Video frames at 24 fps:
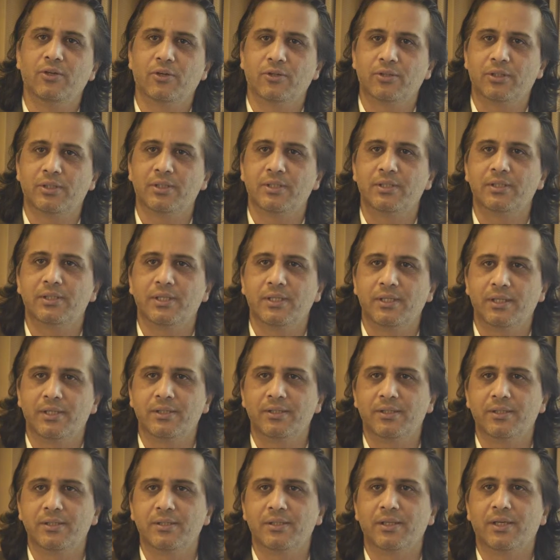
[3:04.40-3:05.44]
doctors and
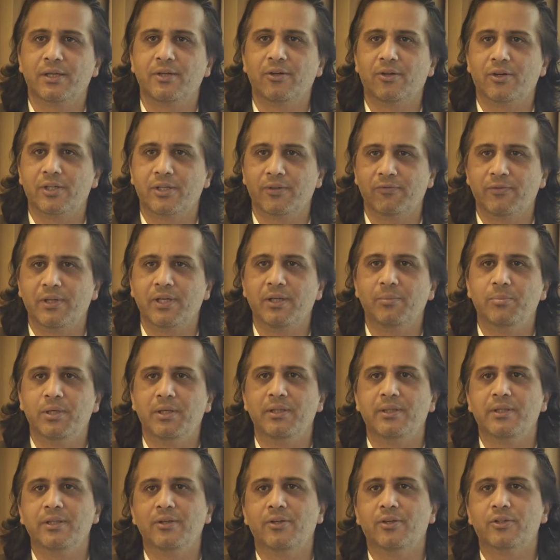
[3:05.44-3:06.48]
nurses are not available
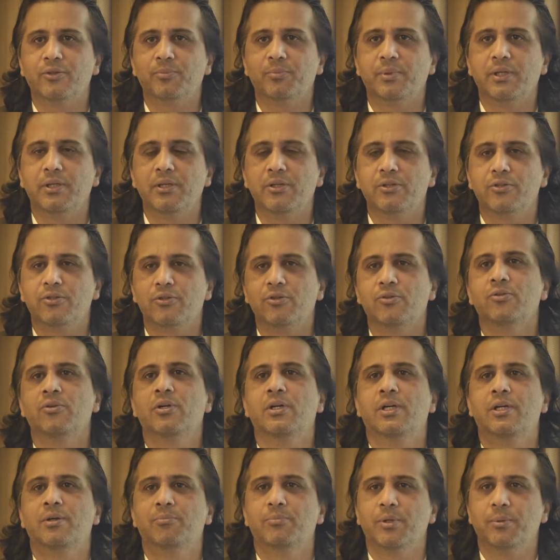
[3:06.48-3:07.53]
in the hospital. So
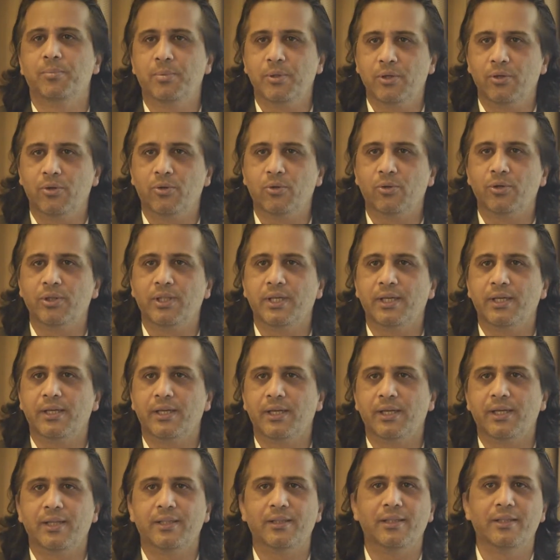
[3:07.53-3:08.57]
people go
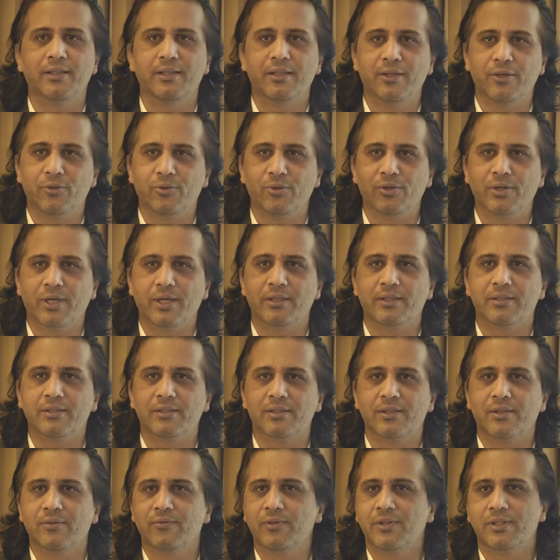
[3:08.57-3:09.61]
there and then they don't get the
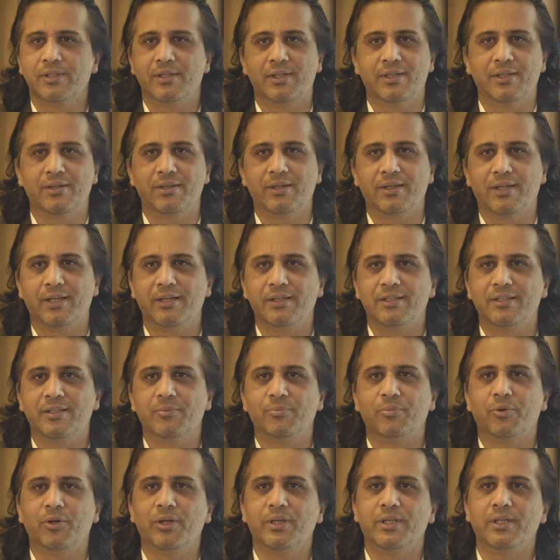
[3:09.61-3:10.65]
service and get
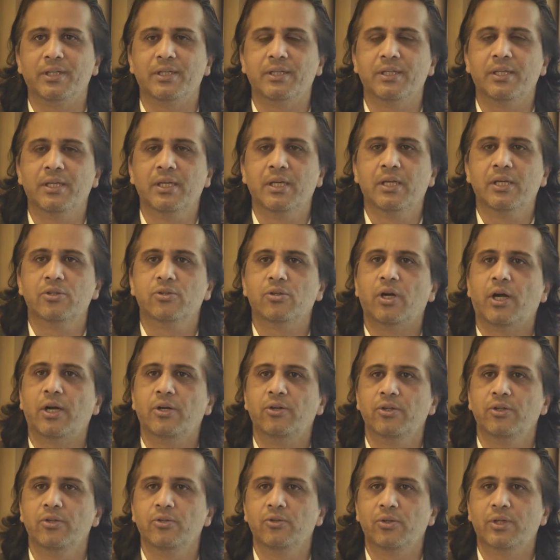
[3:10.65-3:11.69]
disappointed. So how
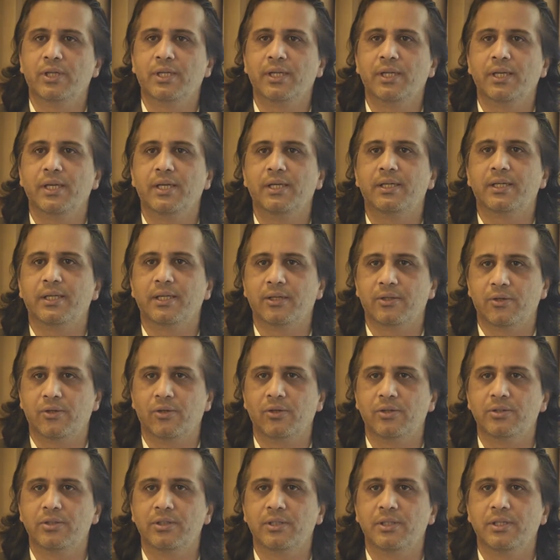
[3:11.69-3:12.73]
do you create
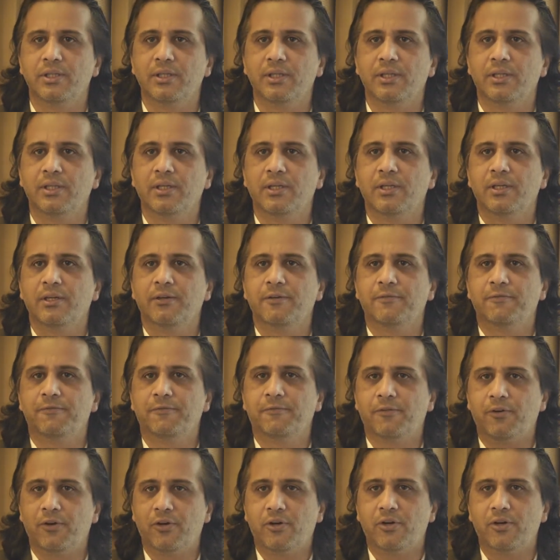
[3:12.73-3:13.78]
technology
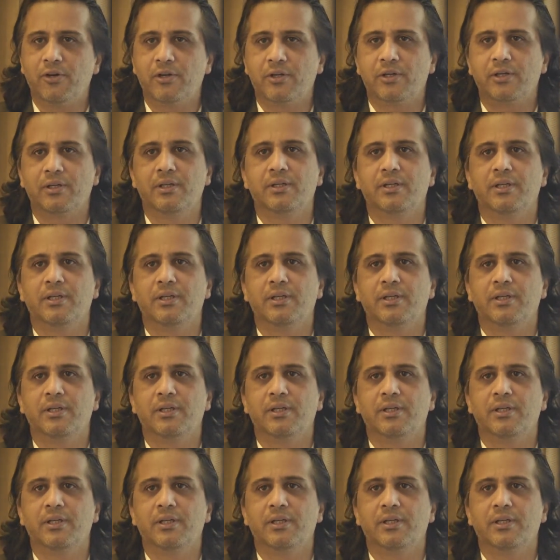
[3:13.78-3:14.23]
for